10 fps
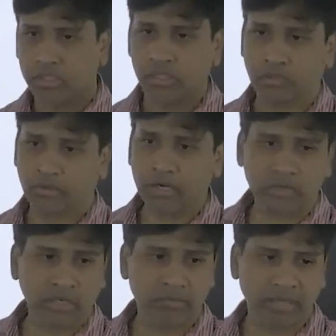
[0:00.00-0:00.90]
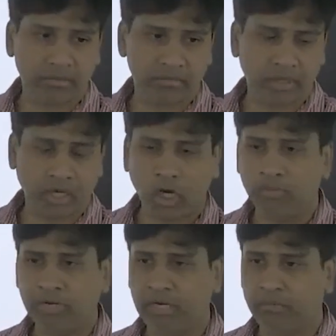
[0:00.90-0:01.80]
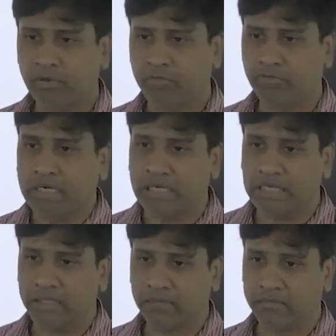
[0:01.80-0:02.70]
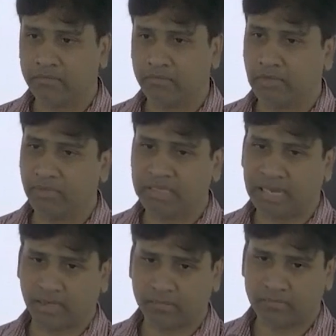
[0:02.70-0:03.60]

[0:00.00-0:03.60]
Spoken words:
so can you tell me how many number of link will be there?